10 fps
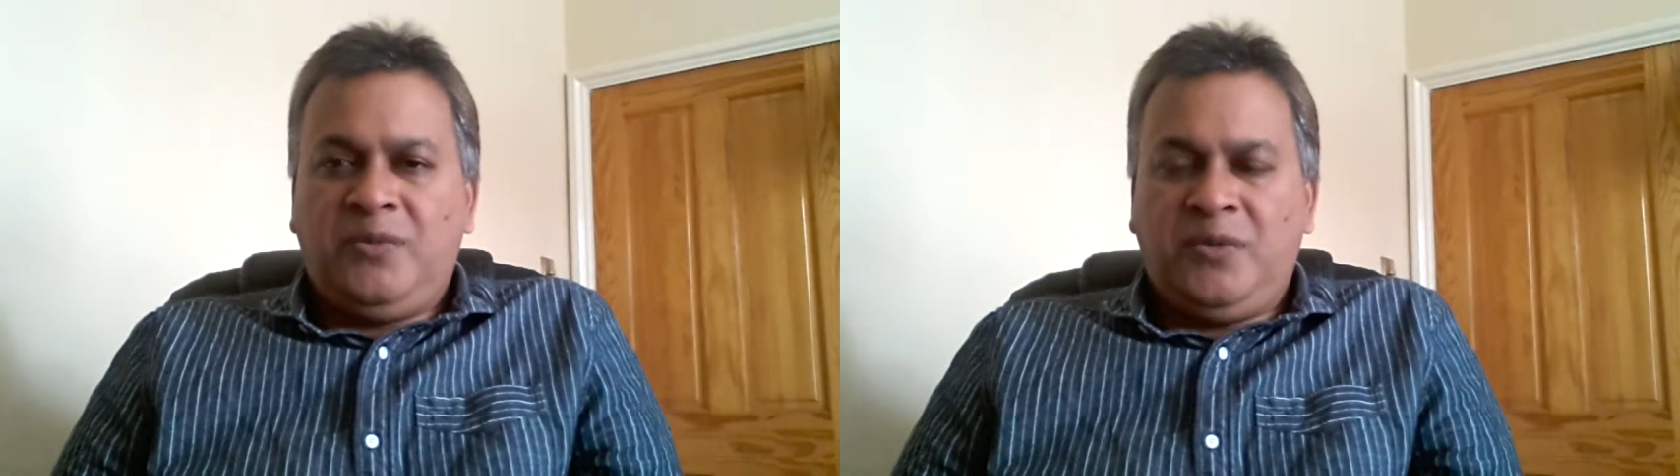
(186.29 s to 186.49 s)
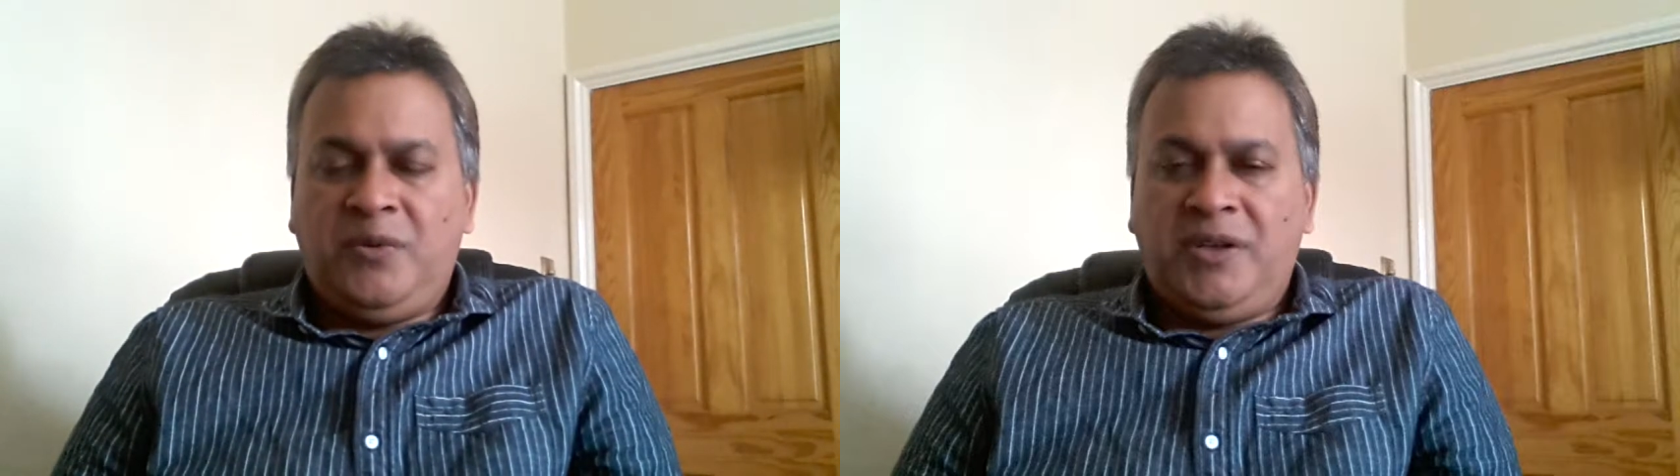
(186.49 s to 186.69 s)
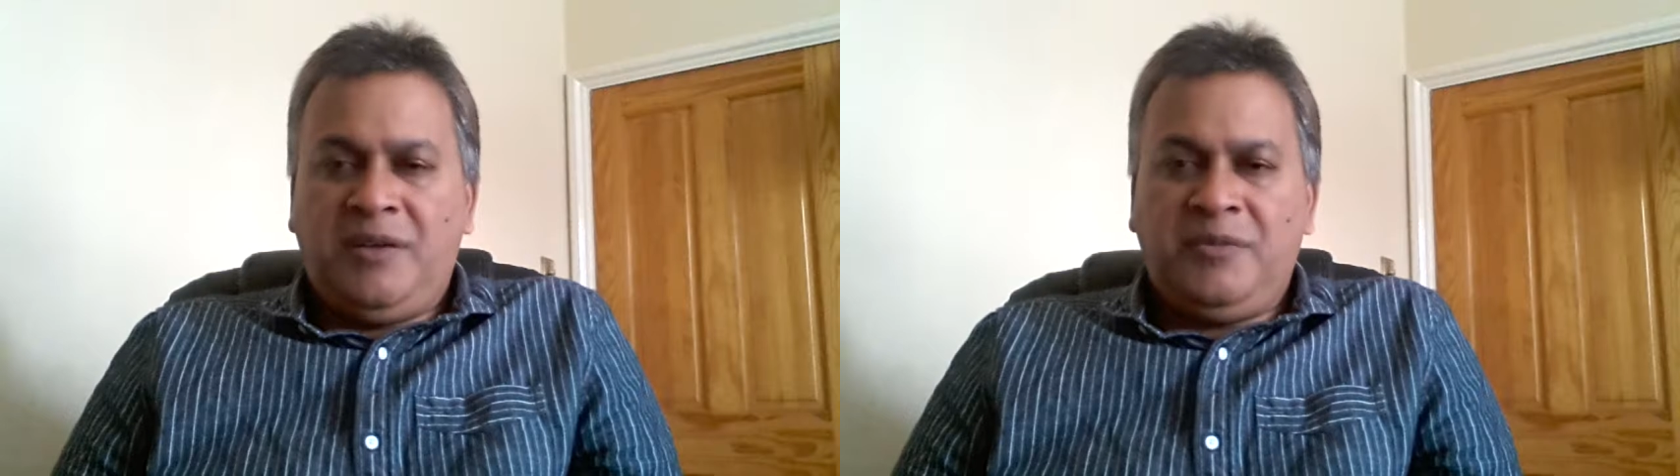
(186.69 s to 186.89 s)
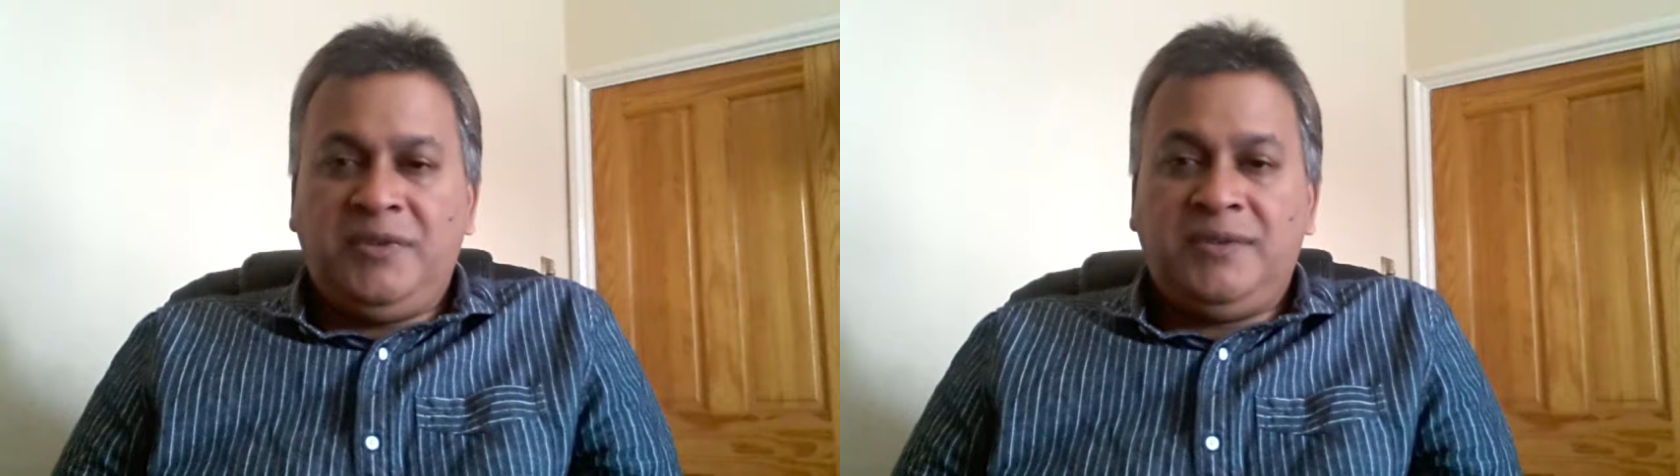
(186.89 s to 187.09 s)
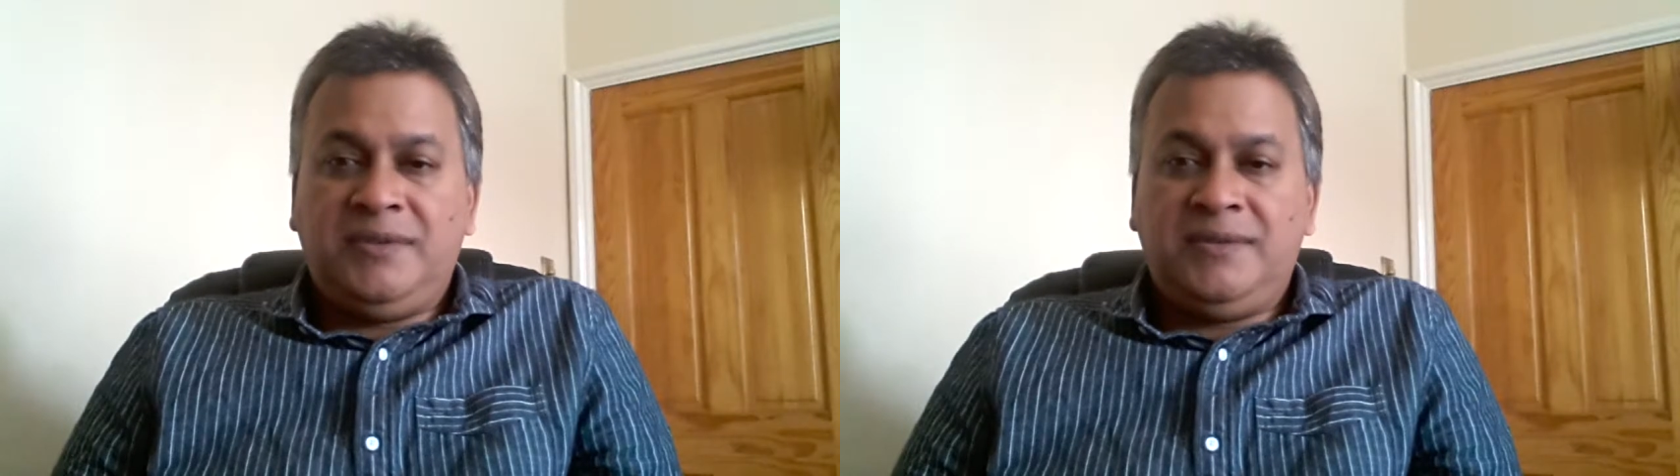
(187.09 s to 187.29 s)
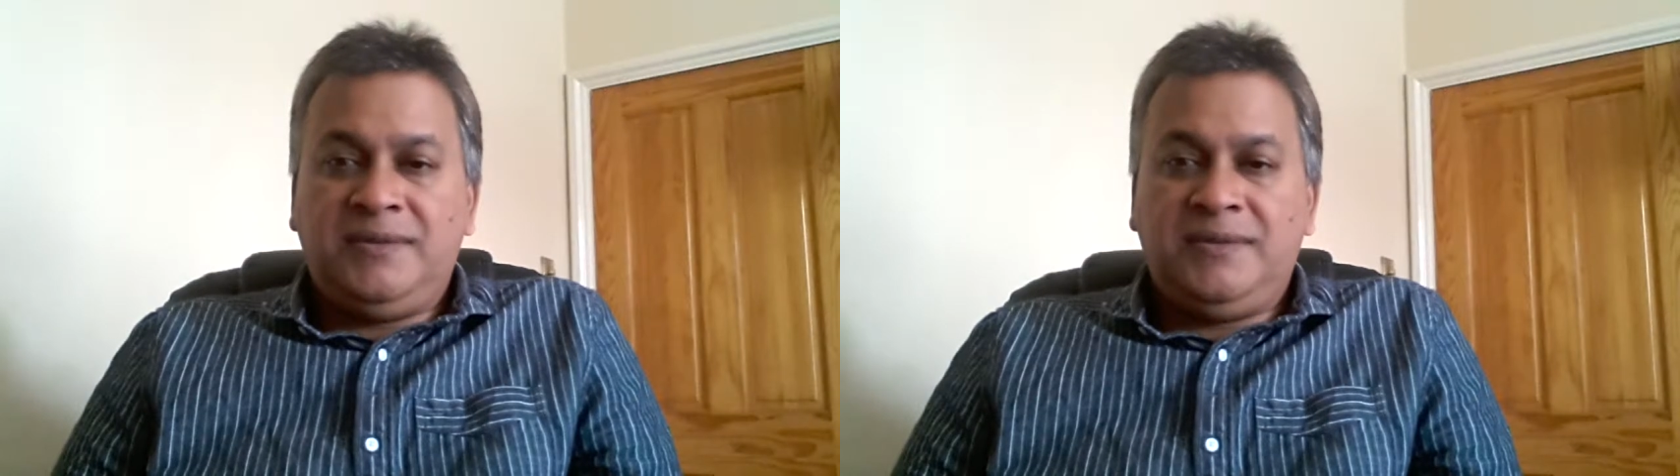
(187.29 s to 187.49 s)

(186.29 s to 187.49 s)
for what happened